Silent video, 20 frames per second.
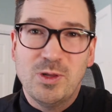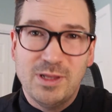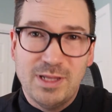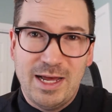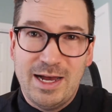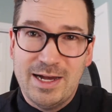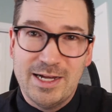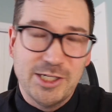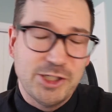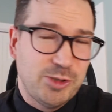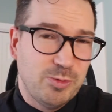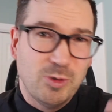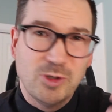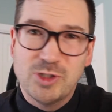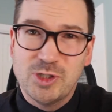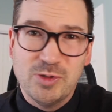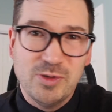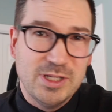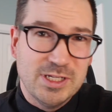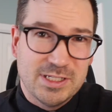lie. She won't
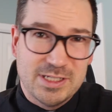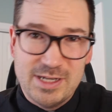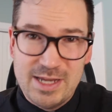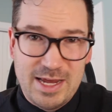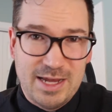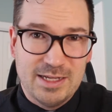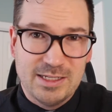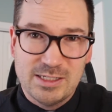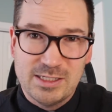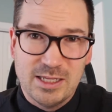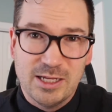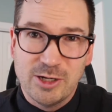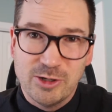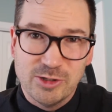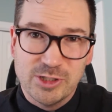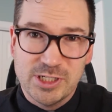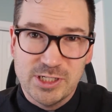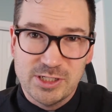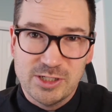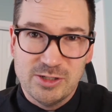do this dance like her
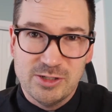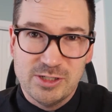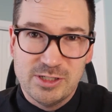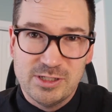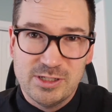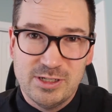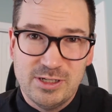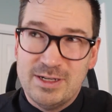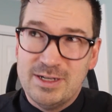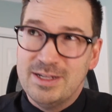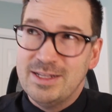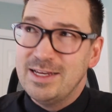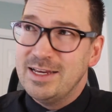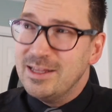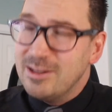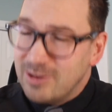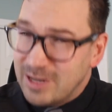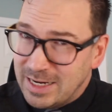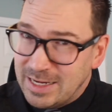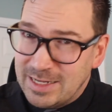sisters. On the
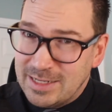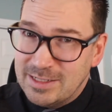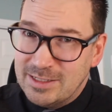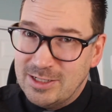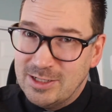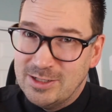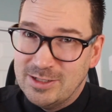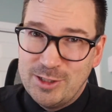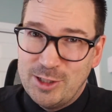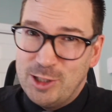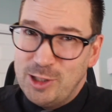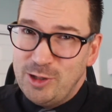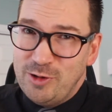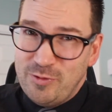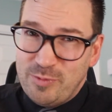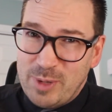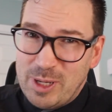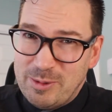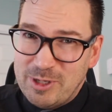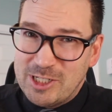other hand, couldn't you
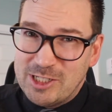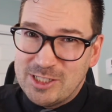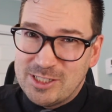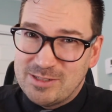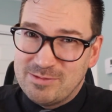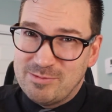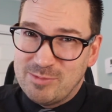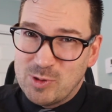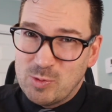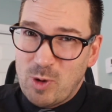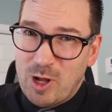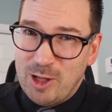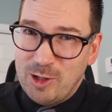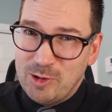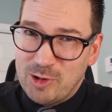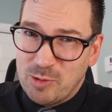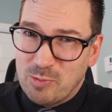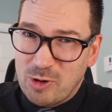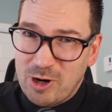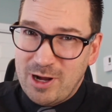have maybe just swallowed
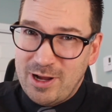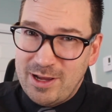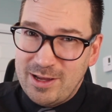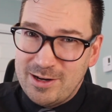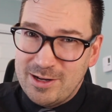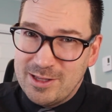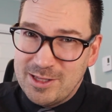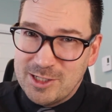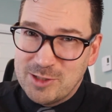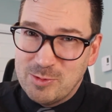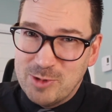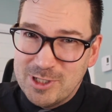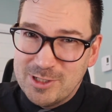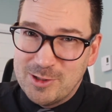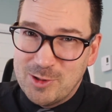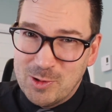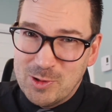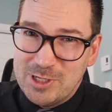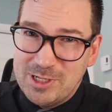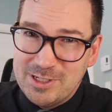your pride on this one,
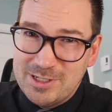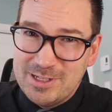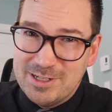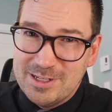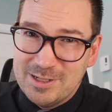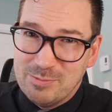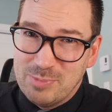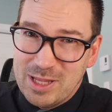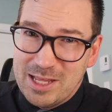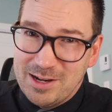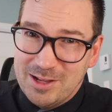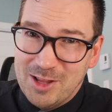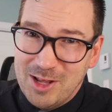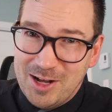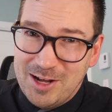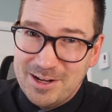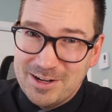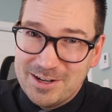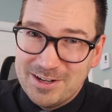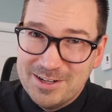Cordelia, and played
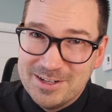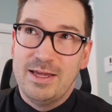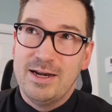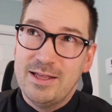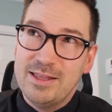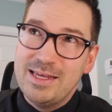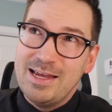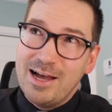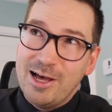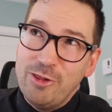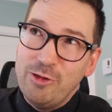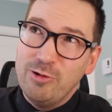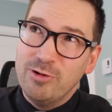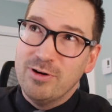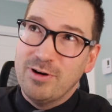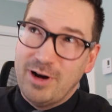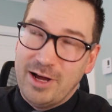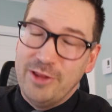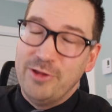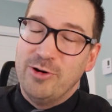along? And on the
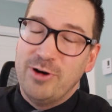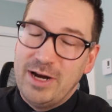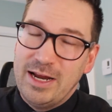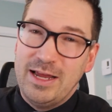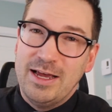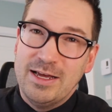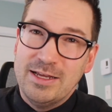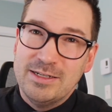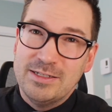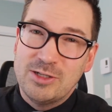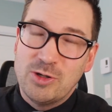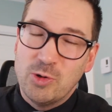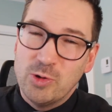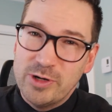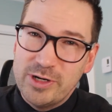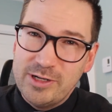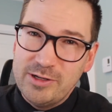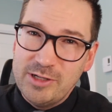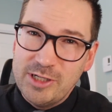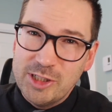other hand,
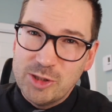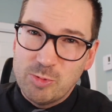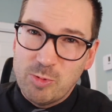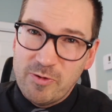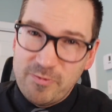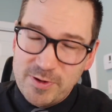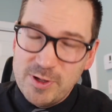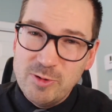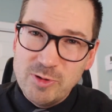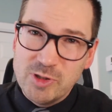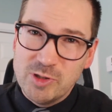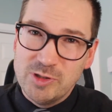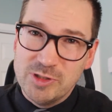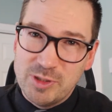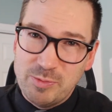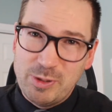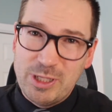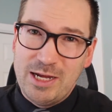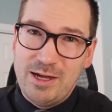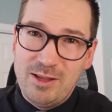Cordelia's refusal
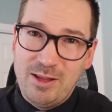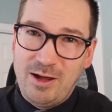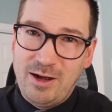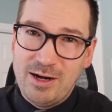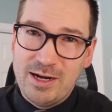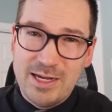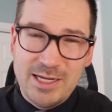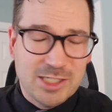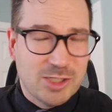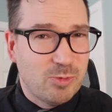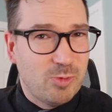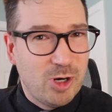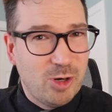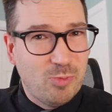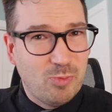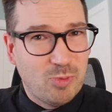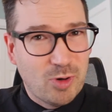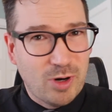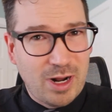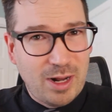to play along is a real
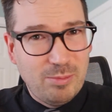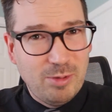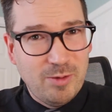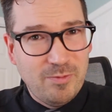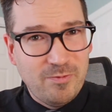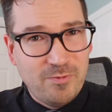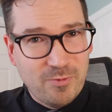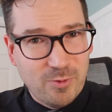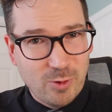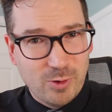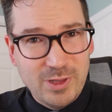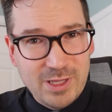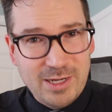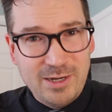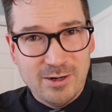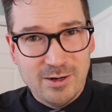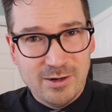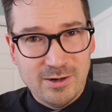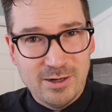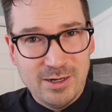problem for
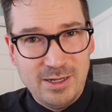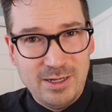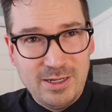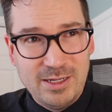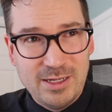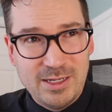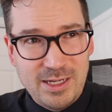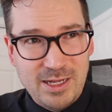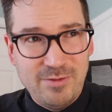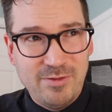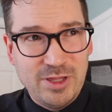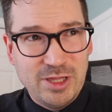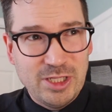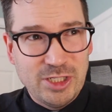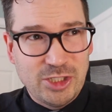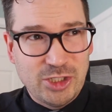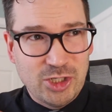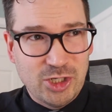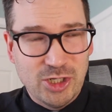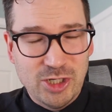Lear, given the
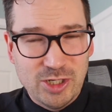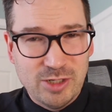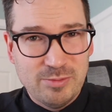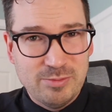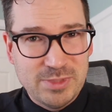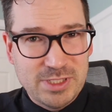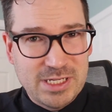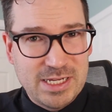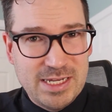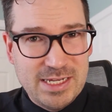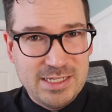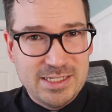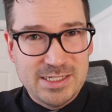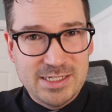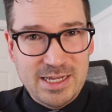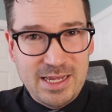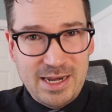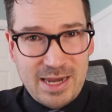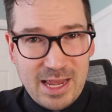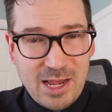terms he's
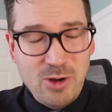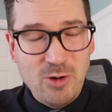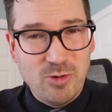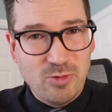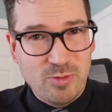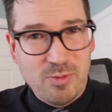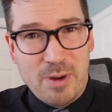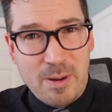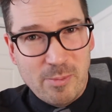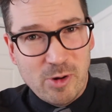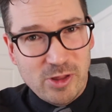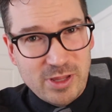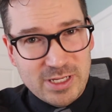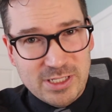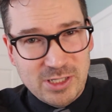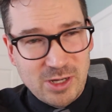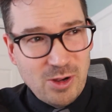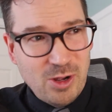set out. Remember, this